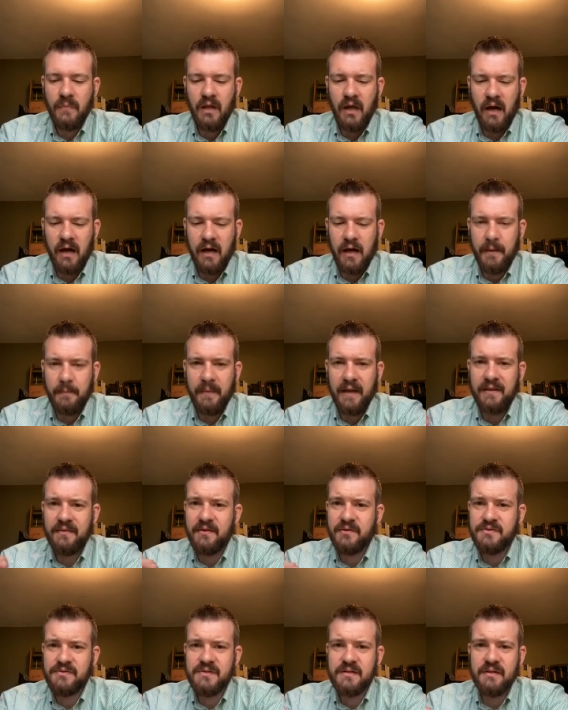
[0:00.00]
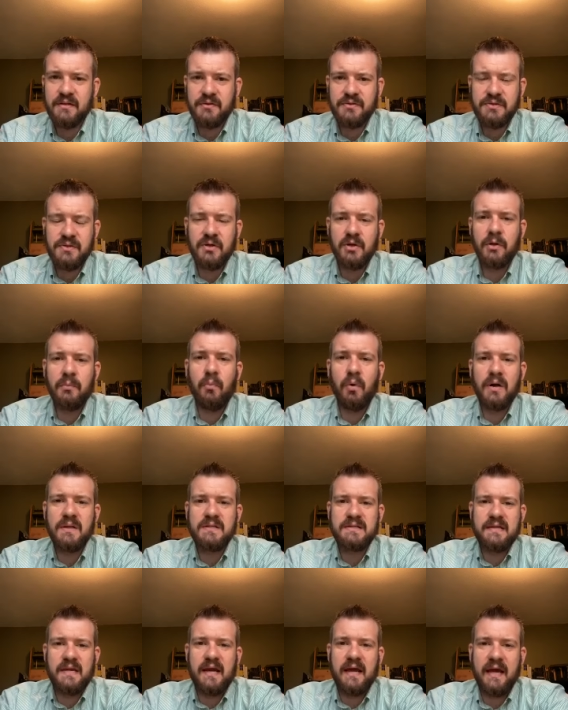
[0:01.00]
Um, and there's there's good
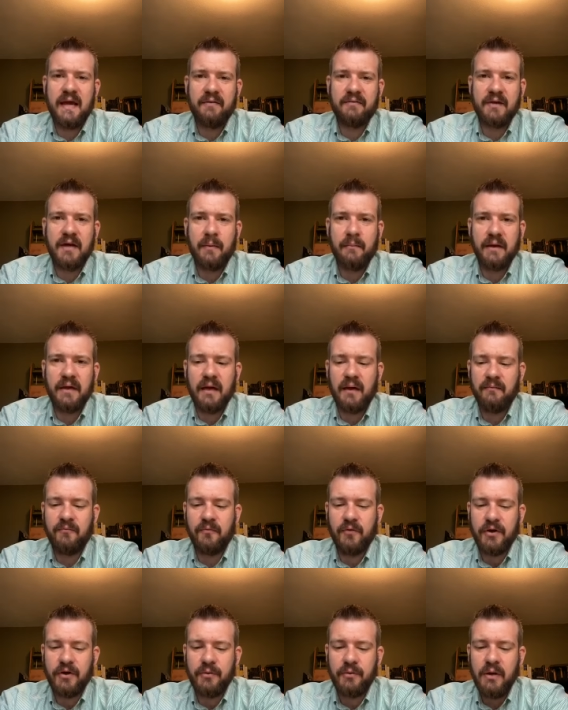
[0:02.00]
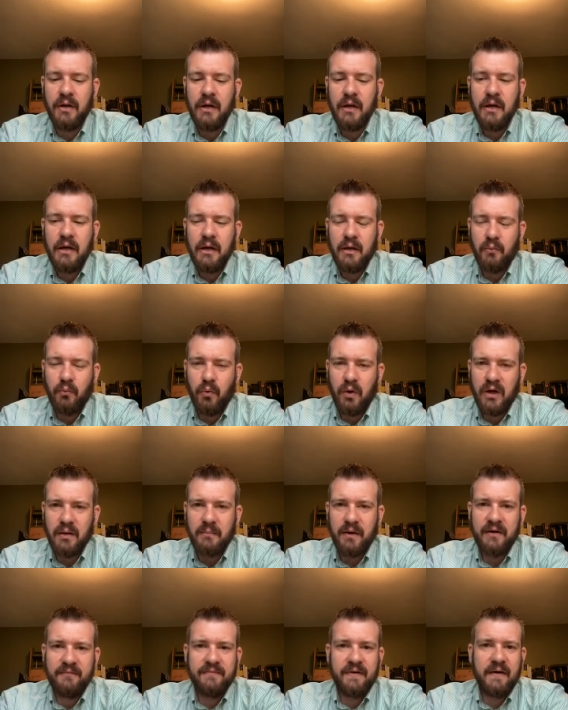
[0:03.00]
ones that I have coming up for you. One of
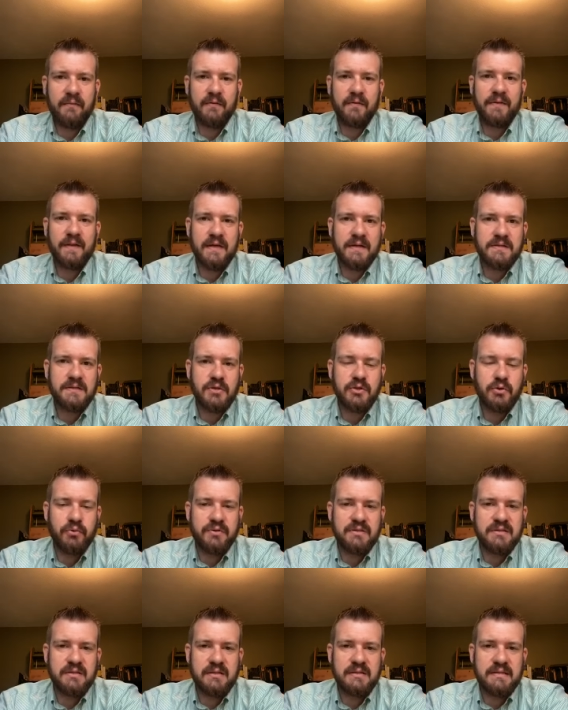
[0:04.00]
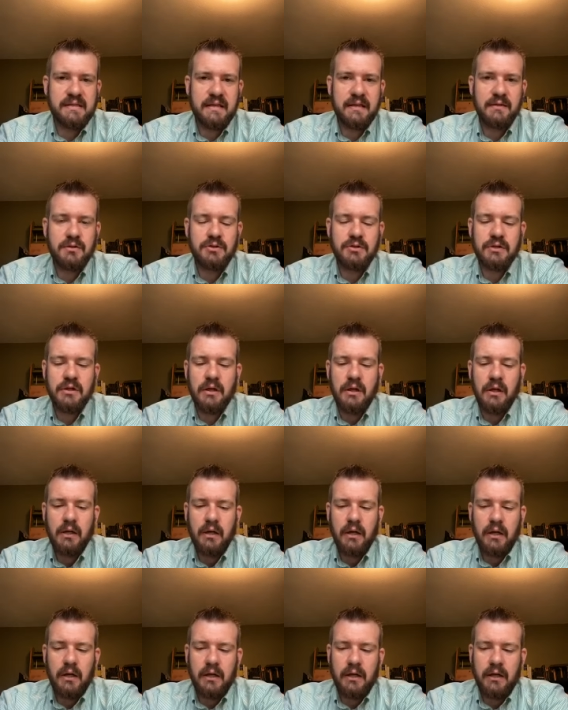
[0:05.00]
my favorite things to do is to teach.
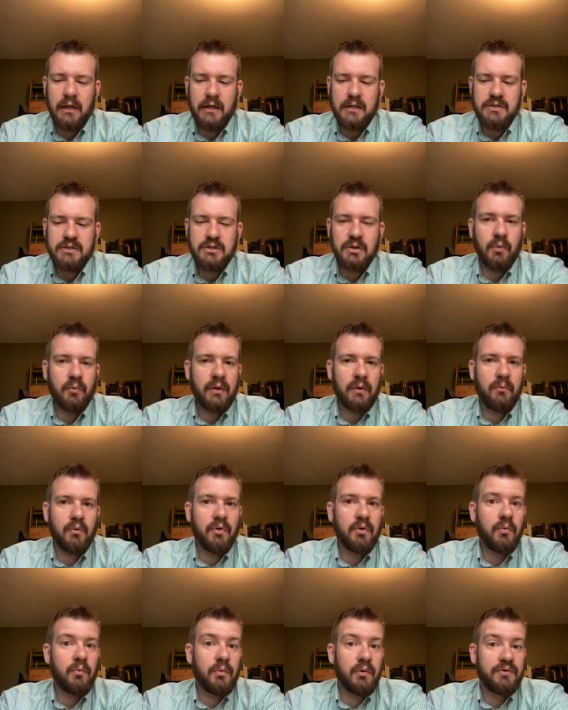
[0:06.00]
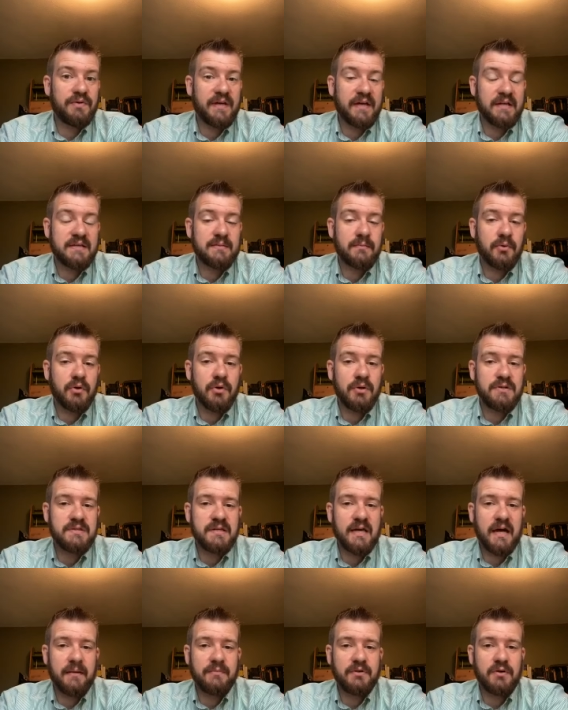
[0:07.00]
Uh, so we will will take some good
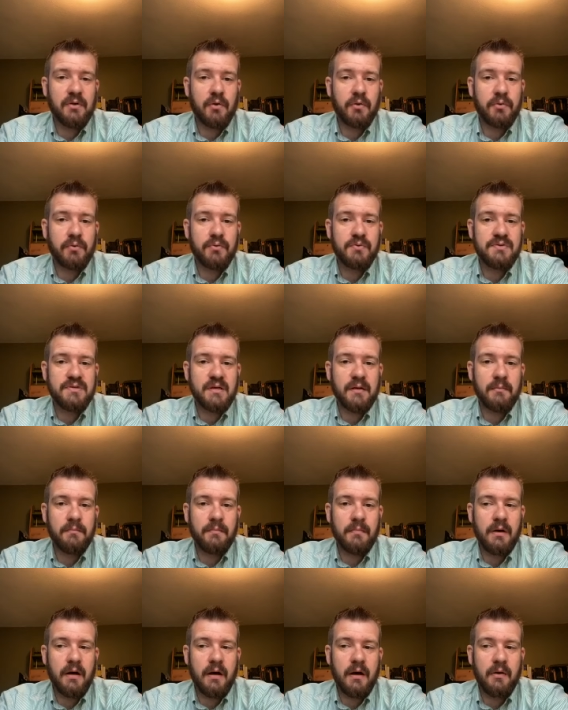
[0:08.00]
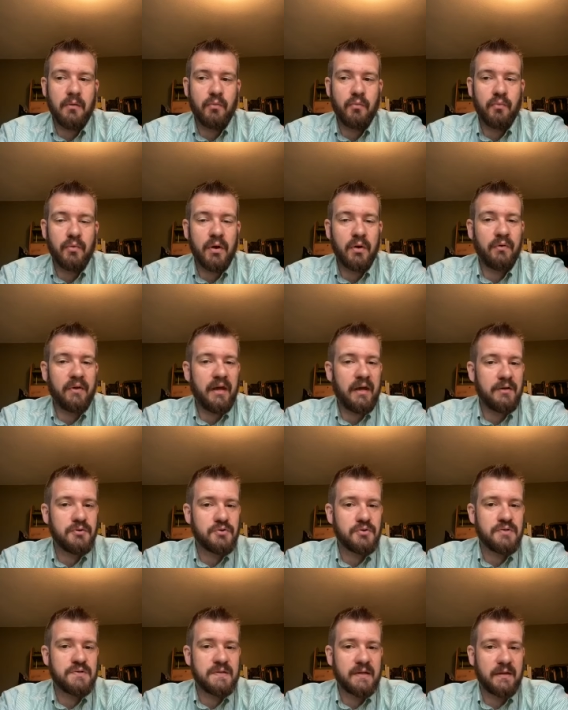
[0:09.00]
time to go through some uh, really
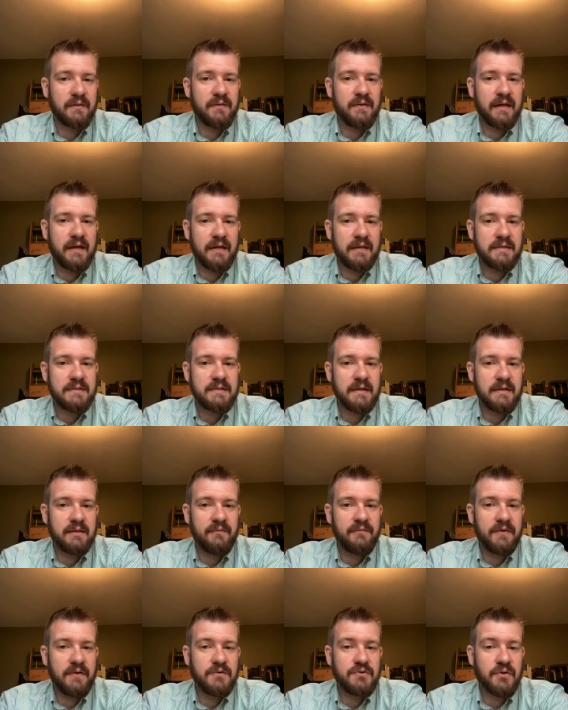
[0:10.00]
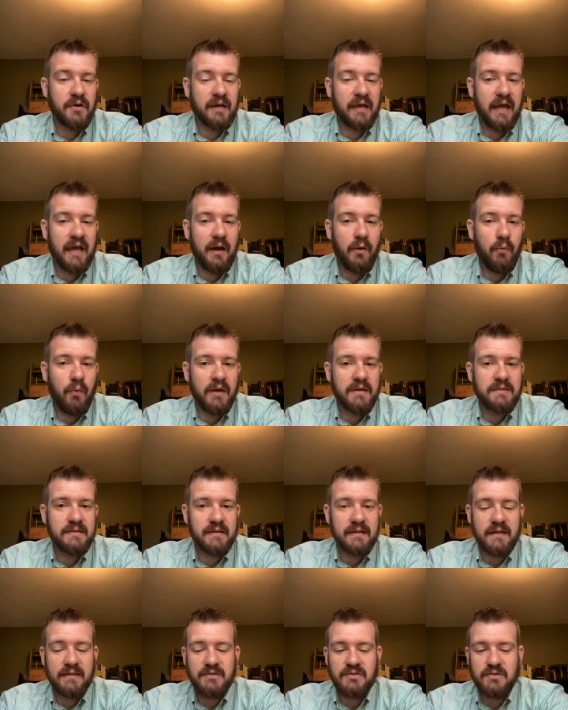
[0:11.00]
interesting things in the future. I can't wait to
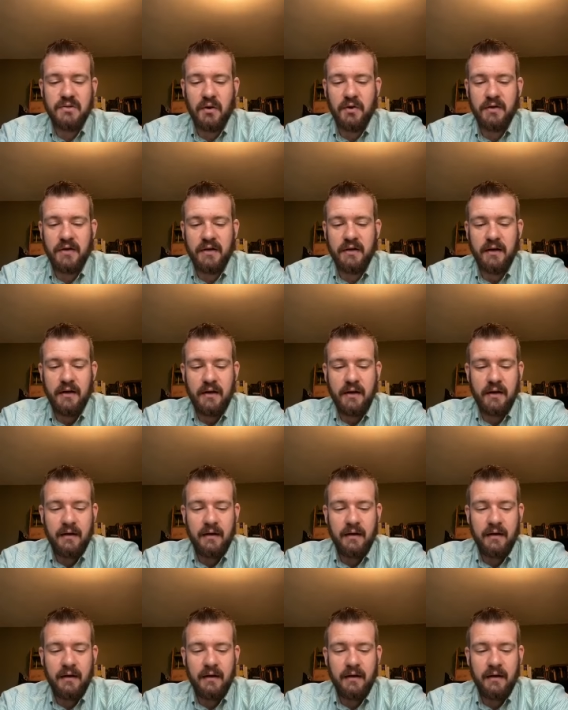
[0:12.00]
get started.